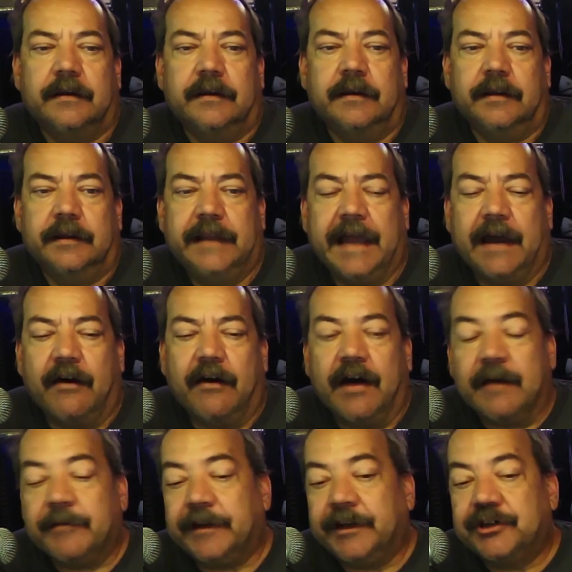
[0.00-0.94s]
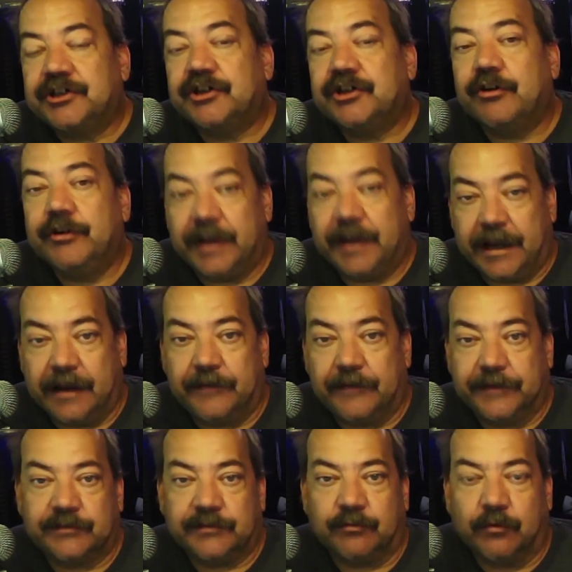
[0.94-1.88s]
Now, I'm going to show you how
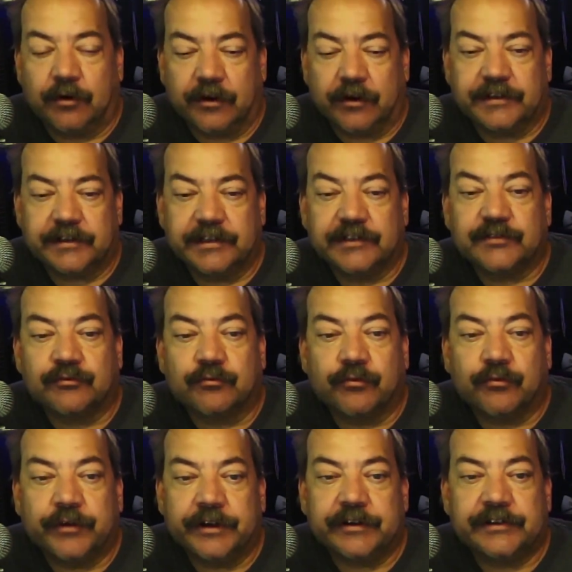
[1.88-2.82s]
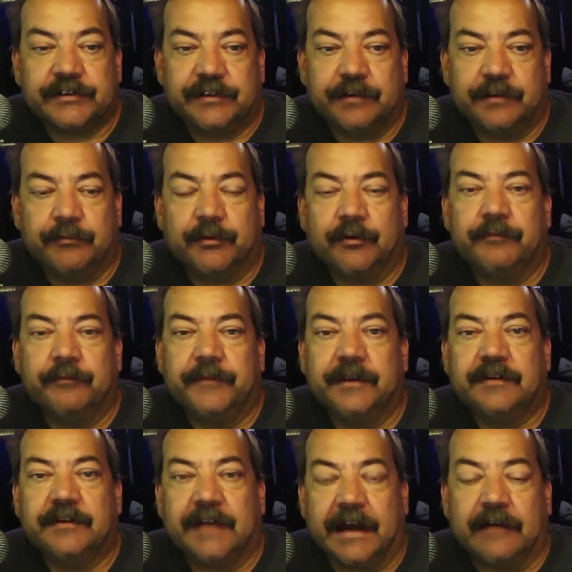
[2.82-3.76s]
this works. It's real simple.
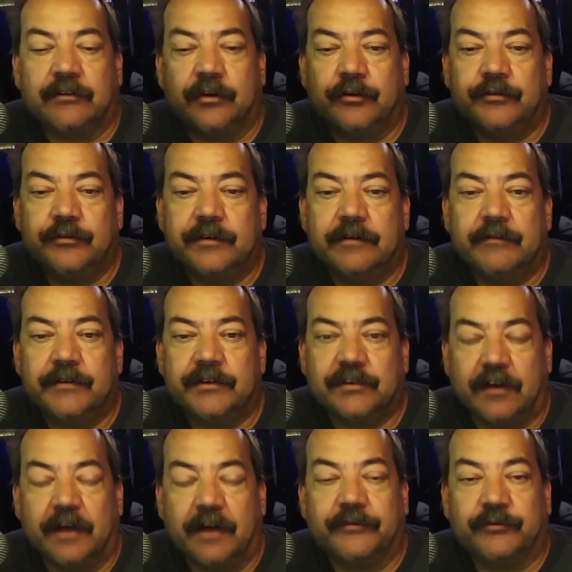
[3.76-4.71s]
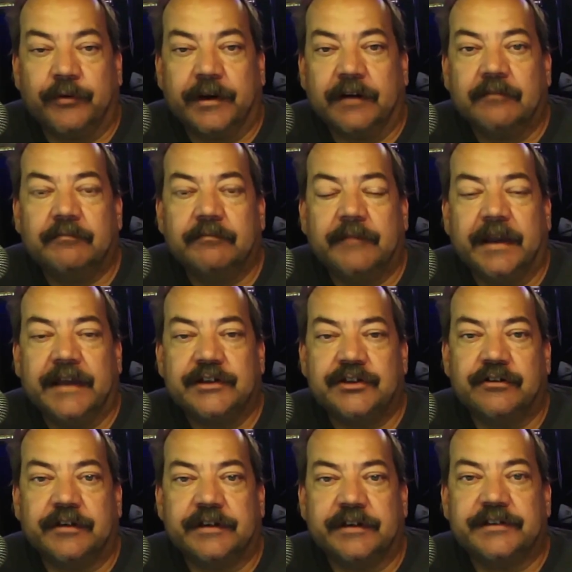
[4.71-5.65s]
You download the software. As
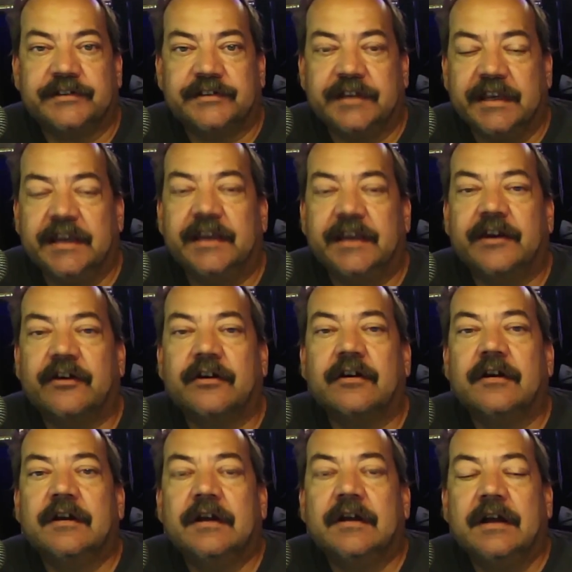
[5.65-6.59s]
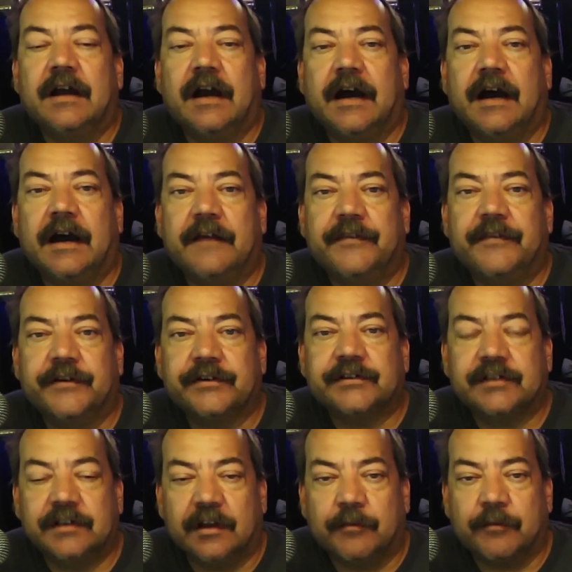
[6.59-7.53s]
you can see here, there's
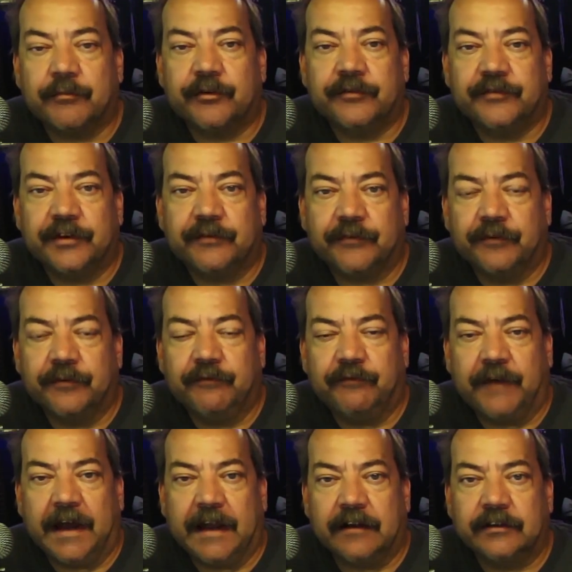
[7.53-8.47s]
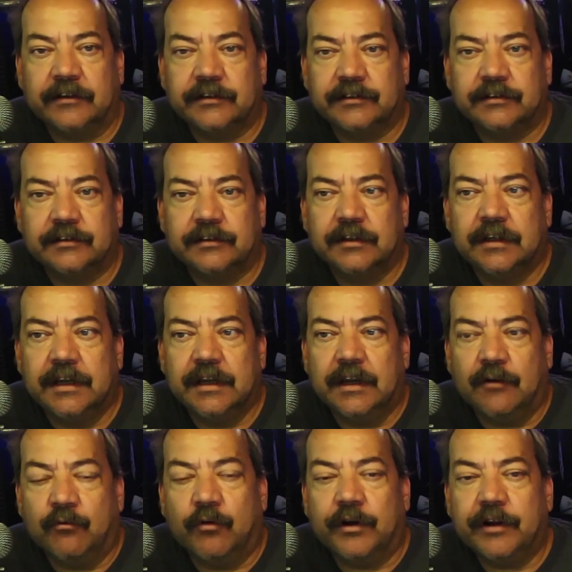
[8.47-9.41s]
a number of different files.
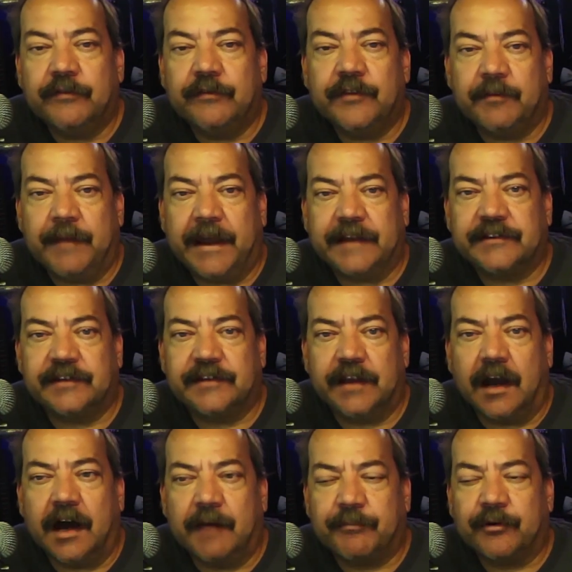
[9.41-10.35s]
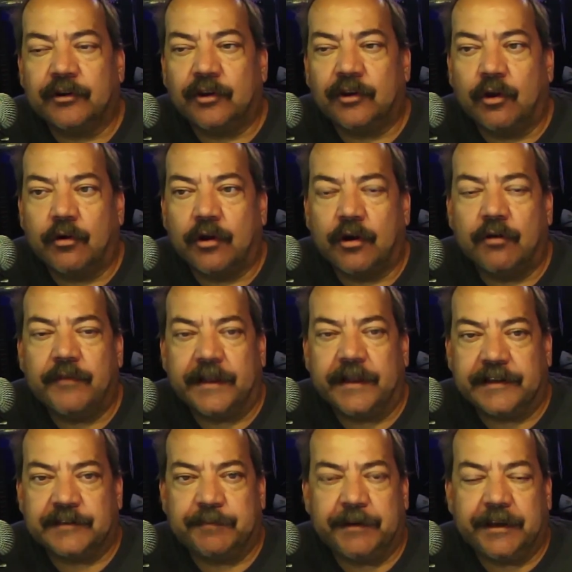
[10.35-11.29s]
One of them has the Opera logo.
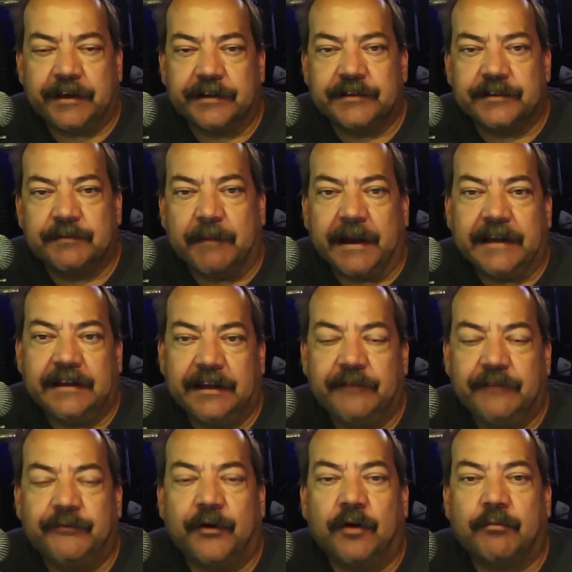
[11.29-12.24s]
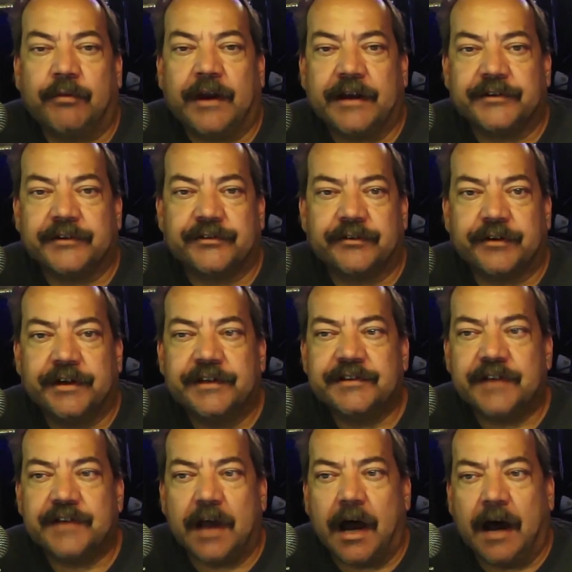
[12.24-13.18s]
That's because my default browser
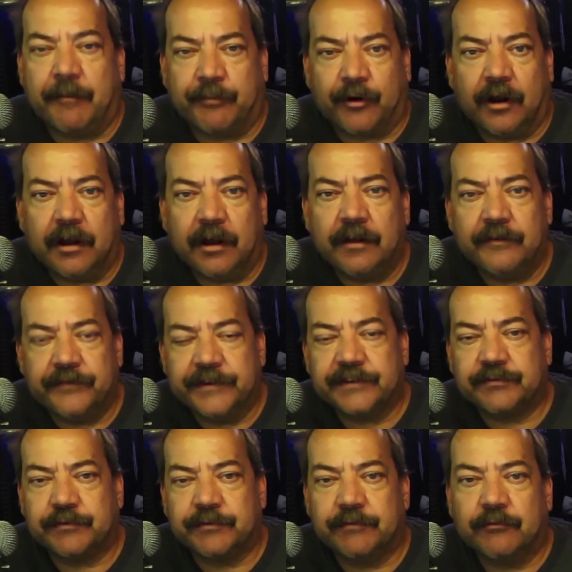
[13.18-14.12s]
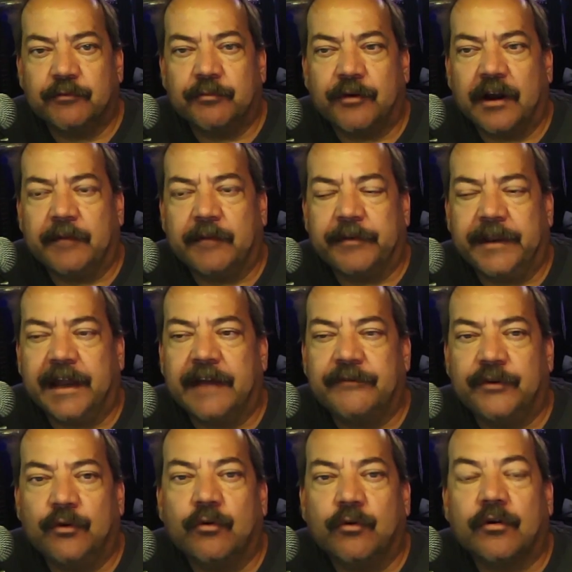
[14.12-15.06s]
is Opera. This one will probably
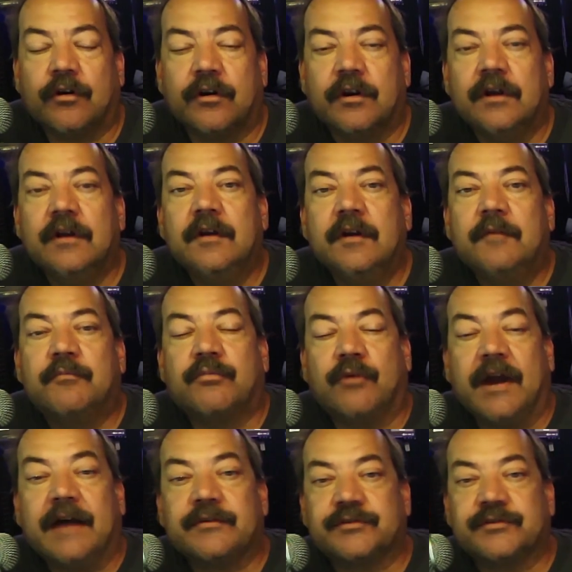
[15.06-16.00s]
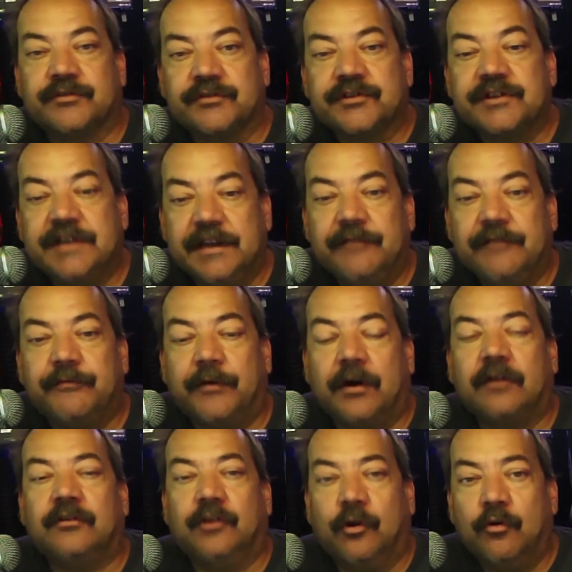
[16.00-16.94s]
have your browser's
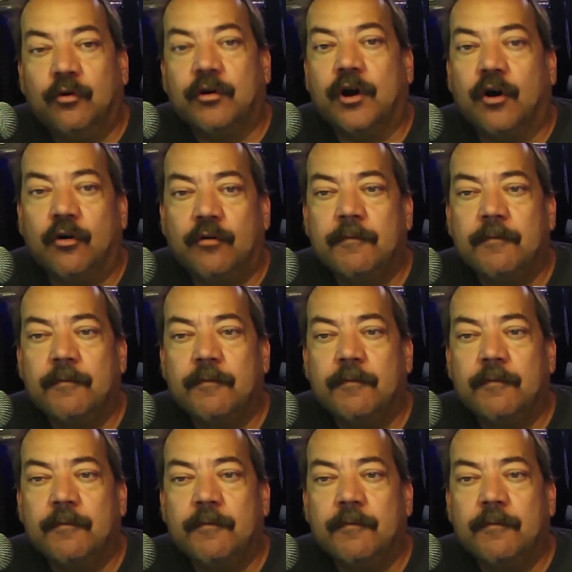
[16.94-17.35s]
default logo.